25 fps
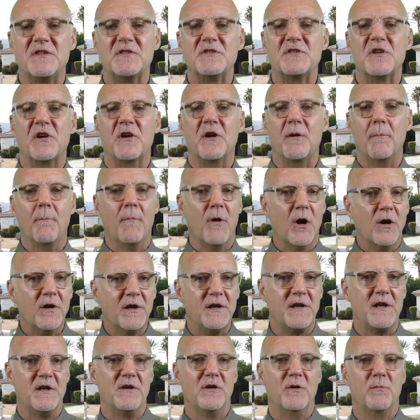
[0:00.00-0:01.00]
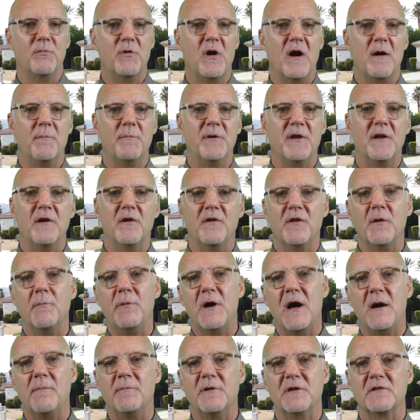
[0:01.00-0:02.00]
is to start marketing your property on
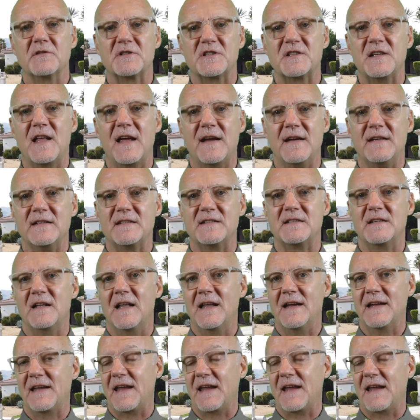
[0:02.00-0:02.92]
the popular sites